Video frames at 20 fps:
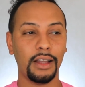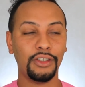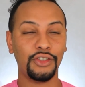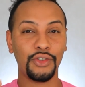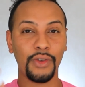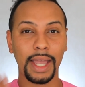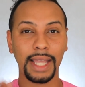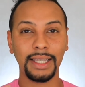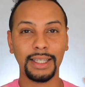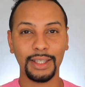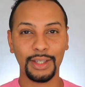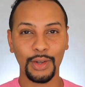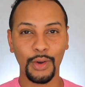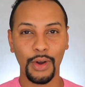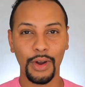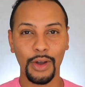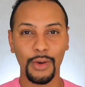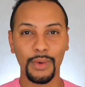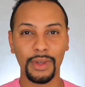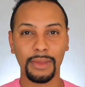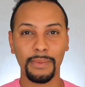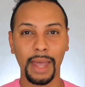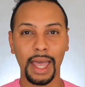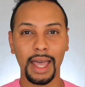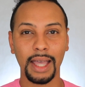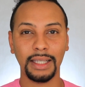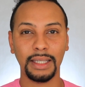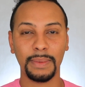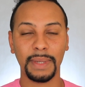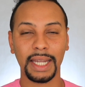dread tutorial with my
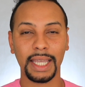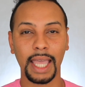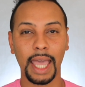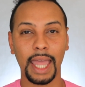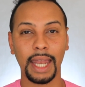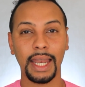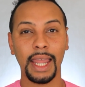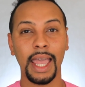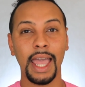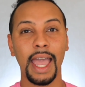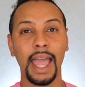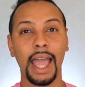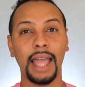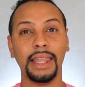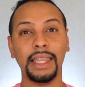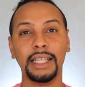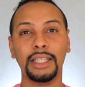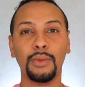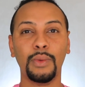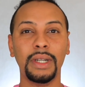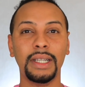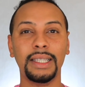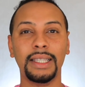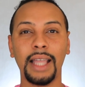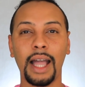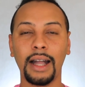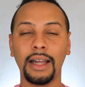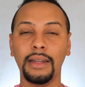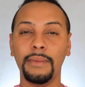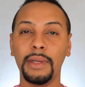husband again, and this one is
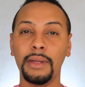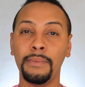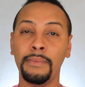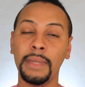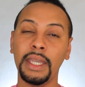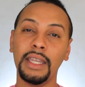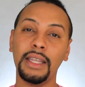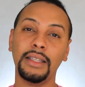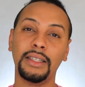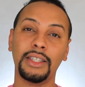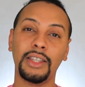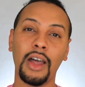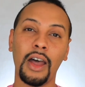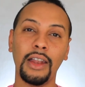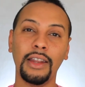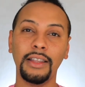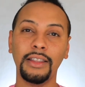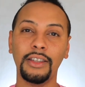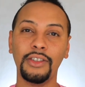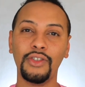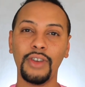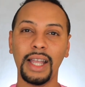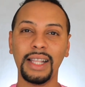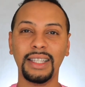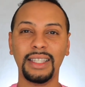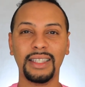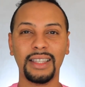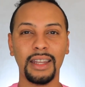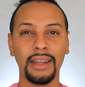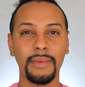not going to be me installing the
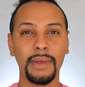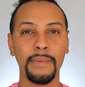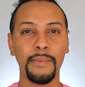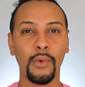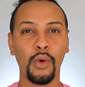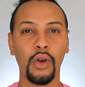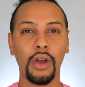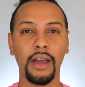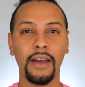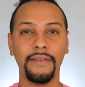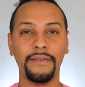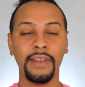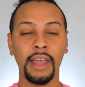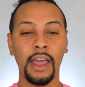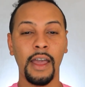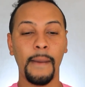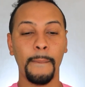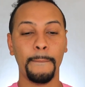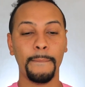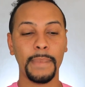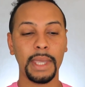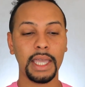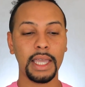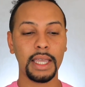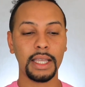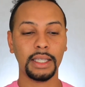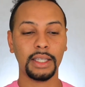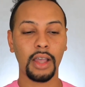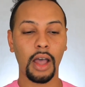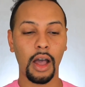dreads. It's going to be more of
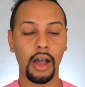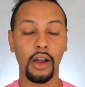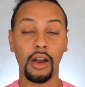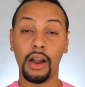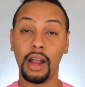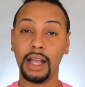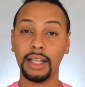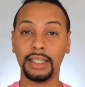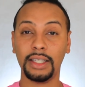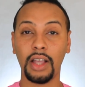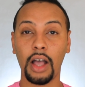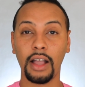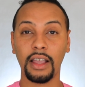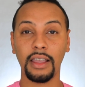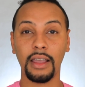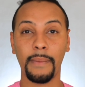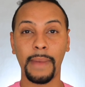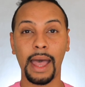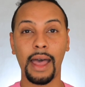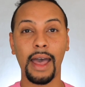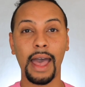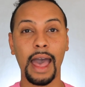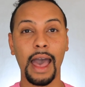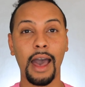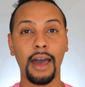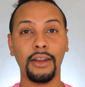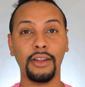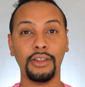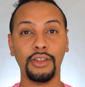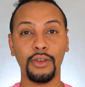me or us talking about
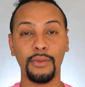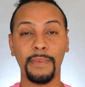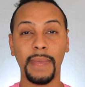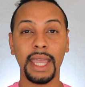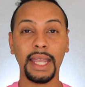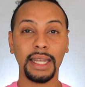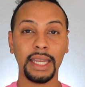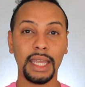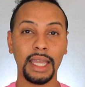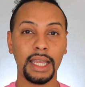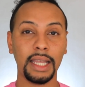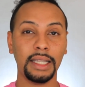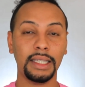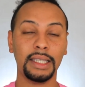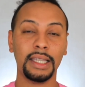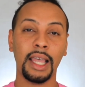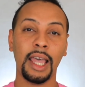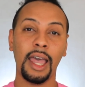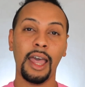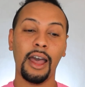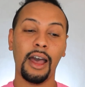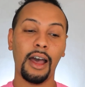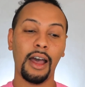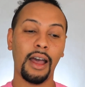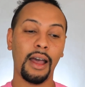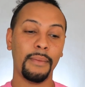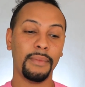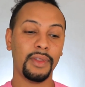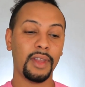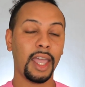how to do maintenance,
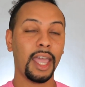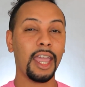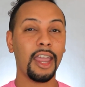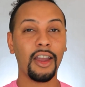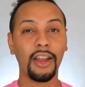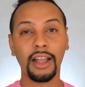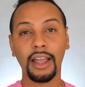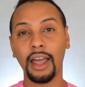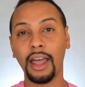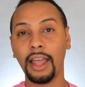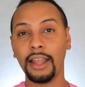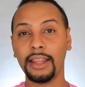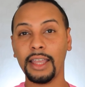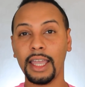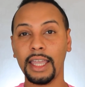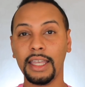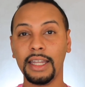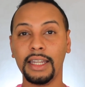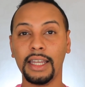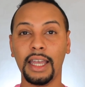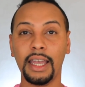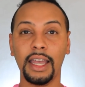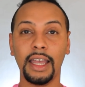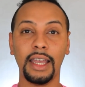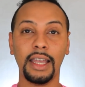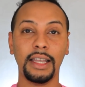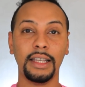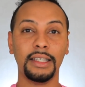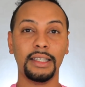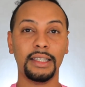the haircut that he
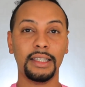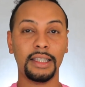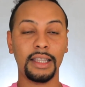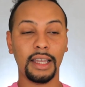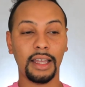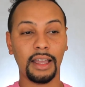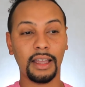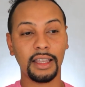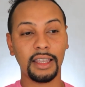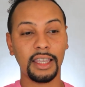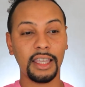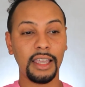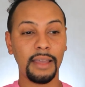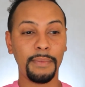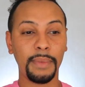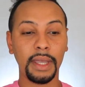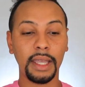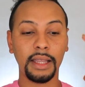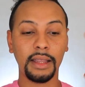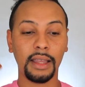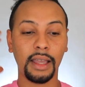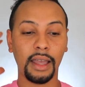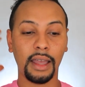does, keeping